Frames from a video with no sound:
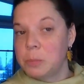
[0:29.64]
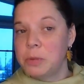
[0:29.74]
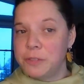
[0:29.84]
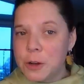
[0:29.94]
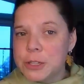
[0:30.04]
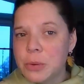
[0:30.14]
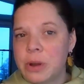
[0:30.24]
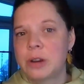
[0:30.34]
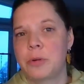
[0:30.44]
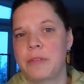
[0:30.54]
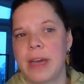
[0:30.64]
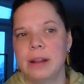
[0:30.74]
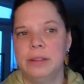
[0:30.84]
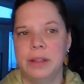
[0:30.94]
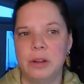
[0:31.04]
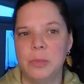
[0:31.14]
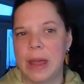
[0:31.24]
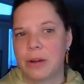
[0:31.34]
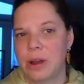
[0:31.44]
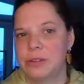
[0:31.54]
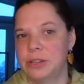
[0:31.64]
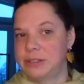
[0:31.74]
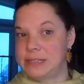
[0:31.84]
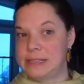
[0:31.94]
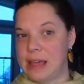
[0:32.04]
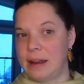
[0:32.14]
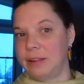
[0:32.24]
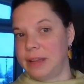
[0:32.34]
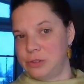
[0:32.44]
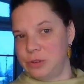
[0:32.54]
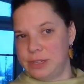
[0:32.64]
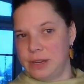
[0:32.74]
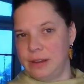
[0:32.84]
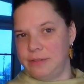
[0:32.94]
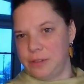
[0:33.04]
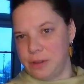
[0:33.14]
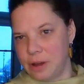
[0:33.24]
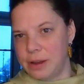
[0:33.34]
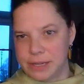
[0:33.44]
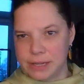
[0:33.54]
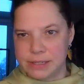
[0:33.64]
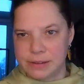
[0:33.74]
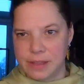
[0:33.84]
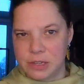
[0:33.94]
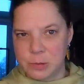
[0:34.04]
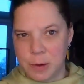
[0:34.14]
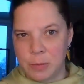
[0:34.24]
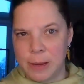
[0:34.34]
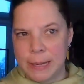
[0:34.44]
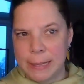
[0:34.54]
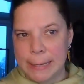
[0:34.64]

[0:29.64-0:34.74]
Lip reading: But first, I wanted to provide a little background to static electricity for the context of the experiment.